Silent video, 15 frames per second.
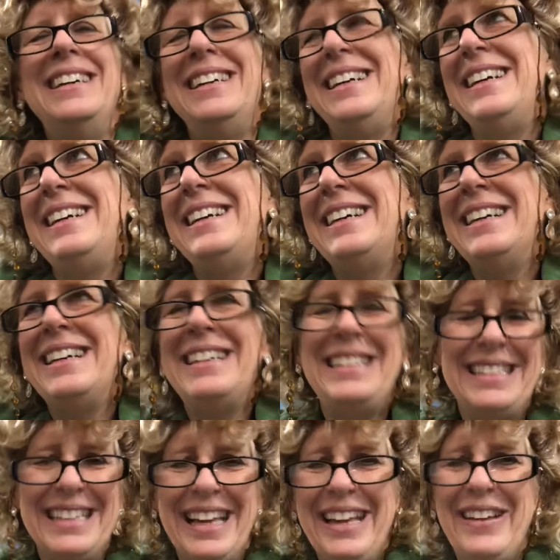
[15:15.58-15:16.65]

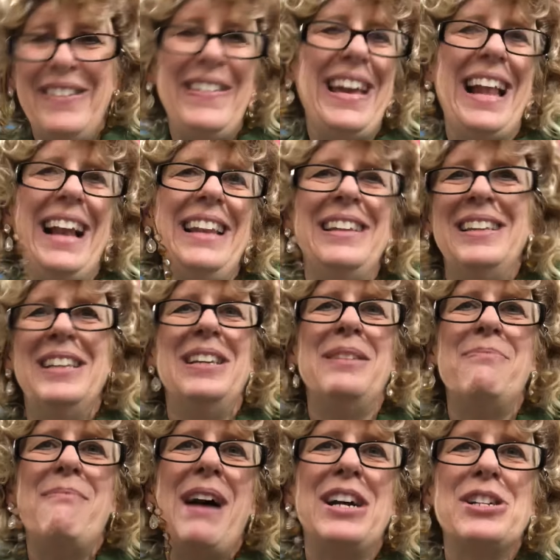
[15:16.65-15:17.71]
well,
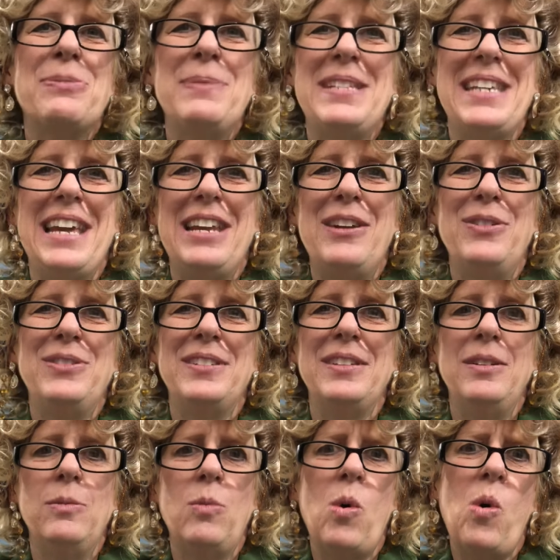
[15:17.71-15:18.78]
mashed potatoes
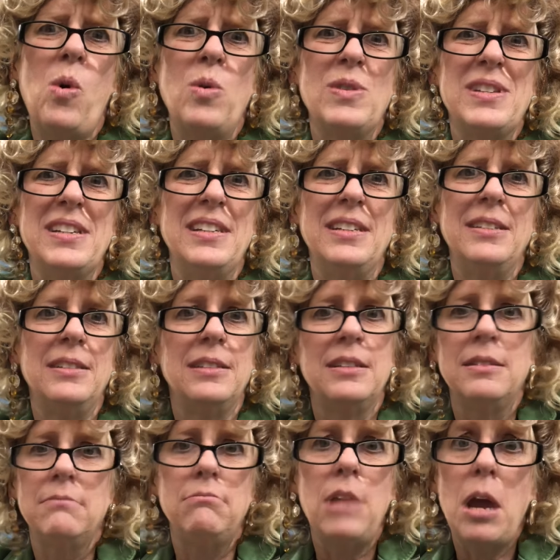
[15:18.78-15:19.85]
in water.
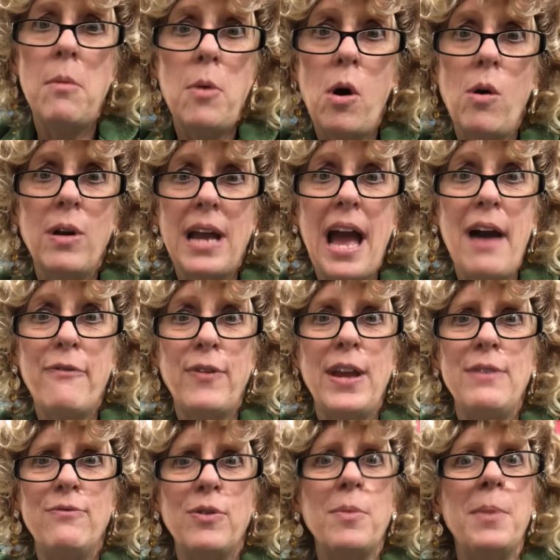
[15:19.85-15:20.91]
No more
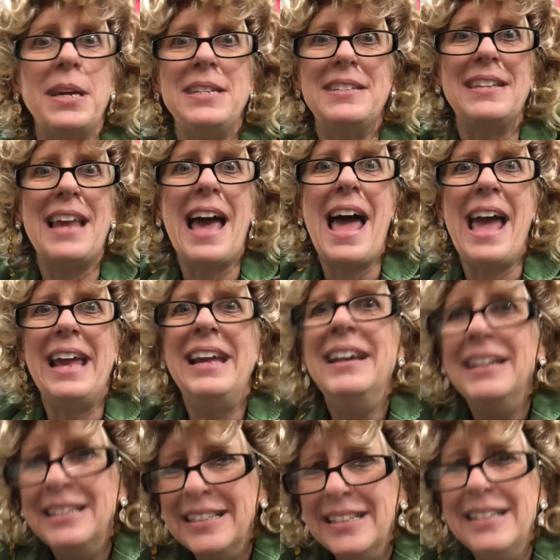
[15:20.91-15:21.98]
caffeine for me today.
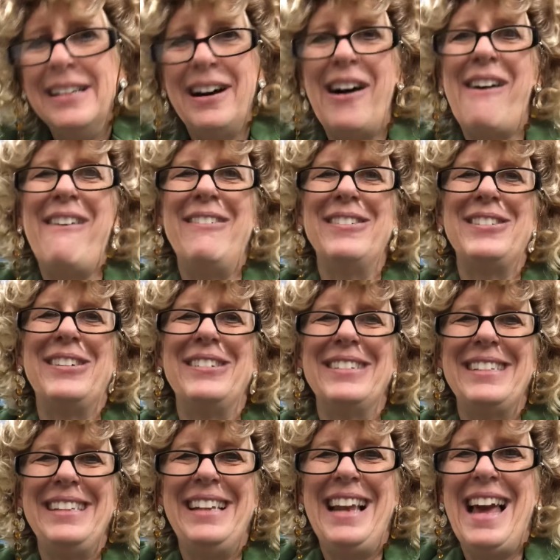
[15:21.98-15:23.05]
I'll talk
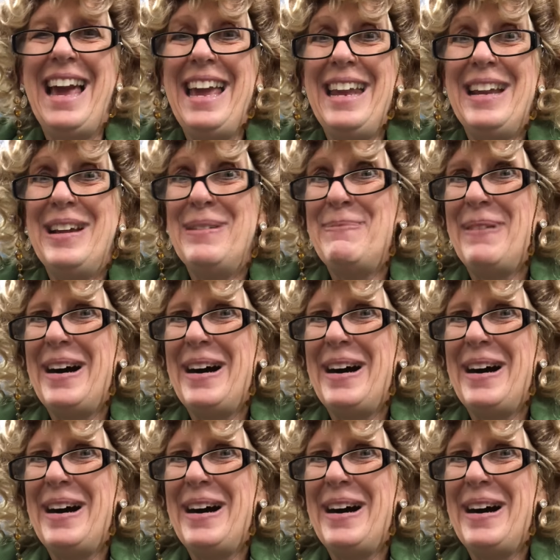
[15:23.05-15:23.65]
to you later.